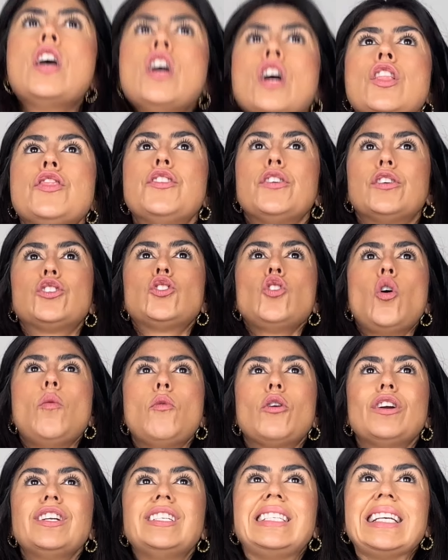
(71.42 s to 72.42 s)
there's no
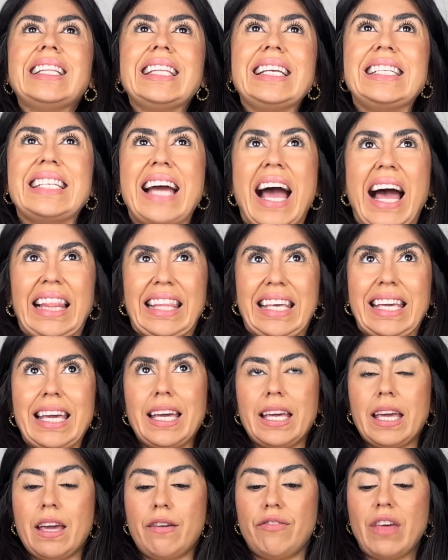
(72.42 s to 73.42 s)
more
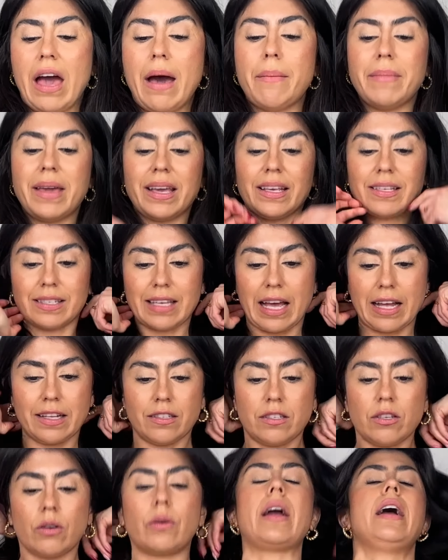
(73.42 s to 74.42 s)
dilly-dallying, if that makes
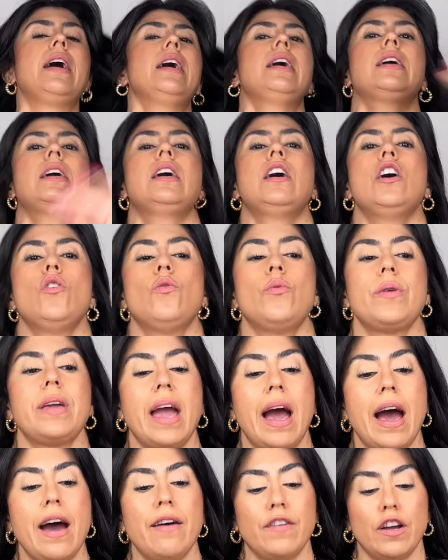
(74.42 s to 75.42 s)
sense. Okay, we
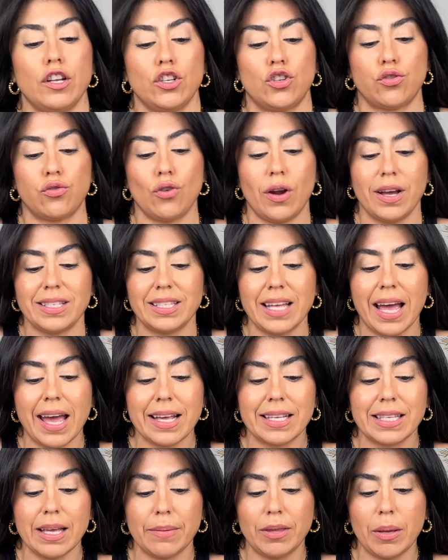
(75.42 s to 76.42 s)
have trust. I
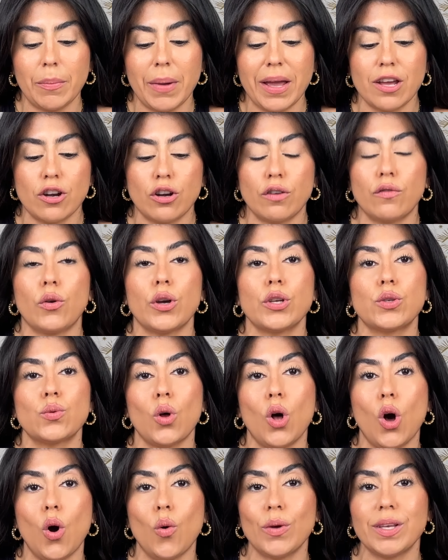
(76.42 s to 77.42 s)
accept that my inner voice will
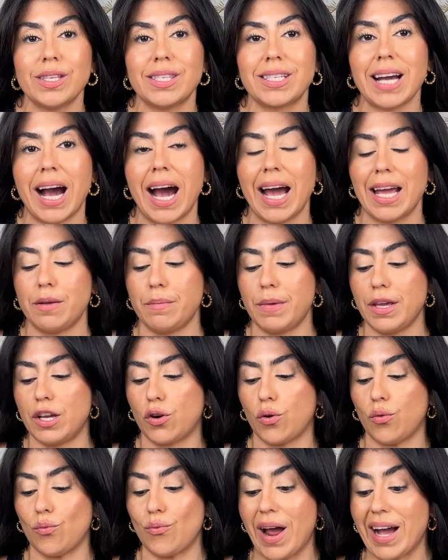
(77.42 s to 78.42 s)
always guide me
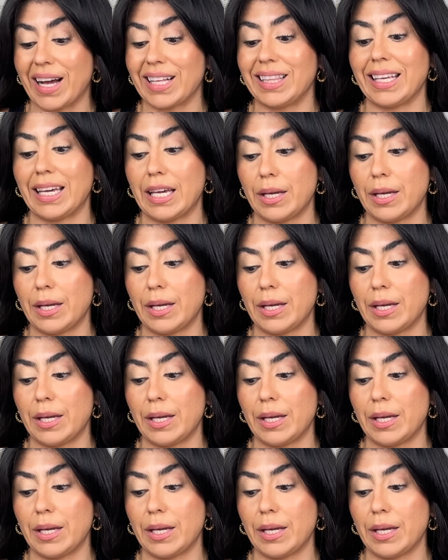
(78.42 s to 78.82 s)
correctly.